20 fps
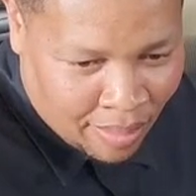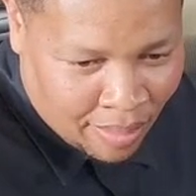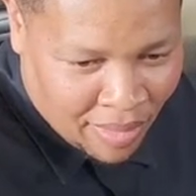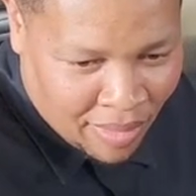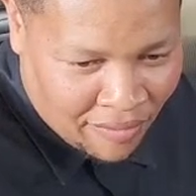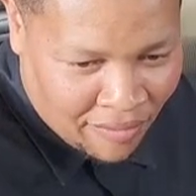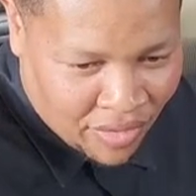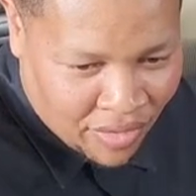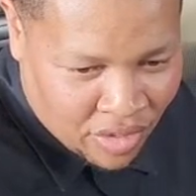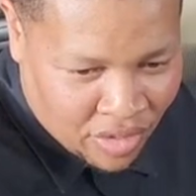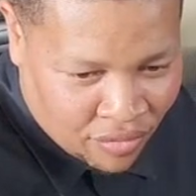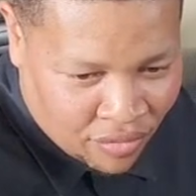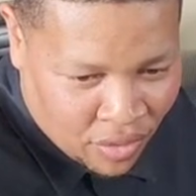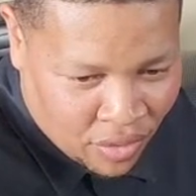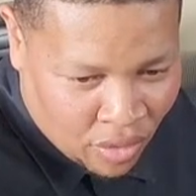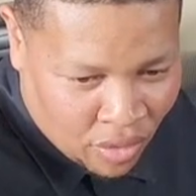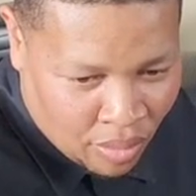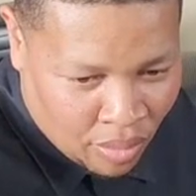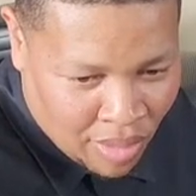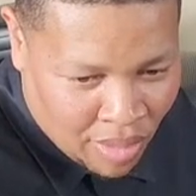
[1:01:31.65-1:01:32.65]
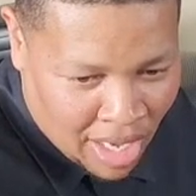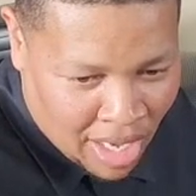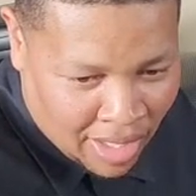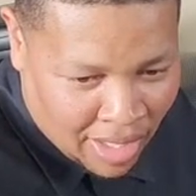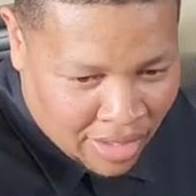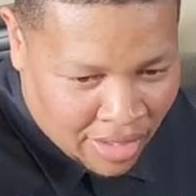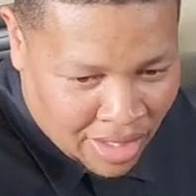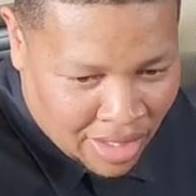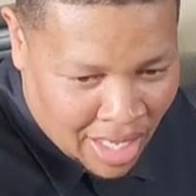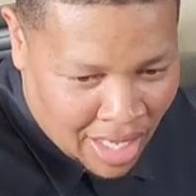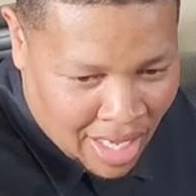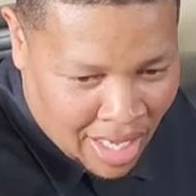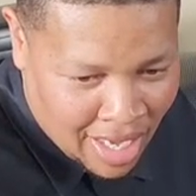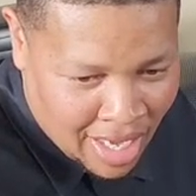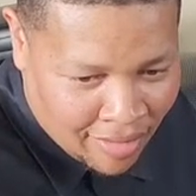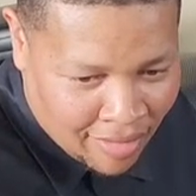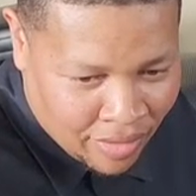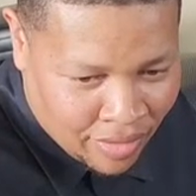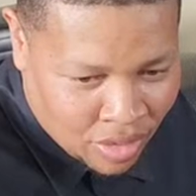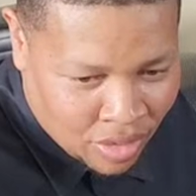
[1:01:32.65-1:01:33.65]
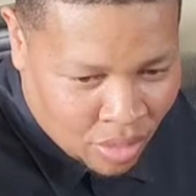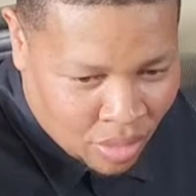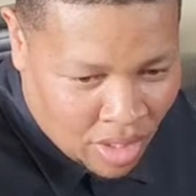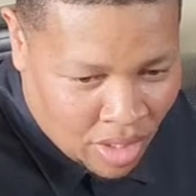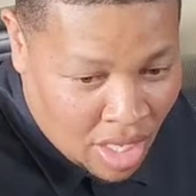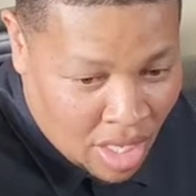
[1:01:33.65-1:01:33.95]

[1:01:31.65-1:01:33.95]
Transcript: Memphis fuel mileage? I have a twin.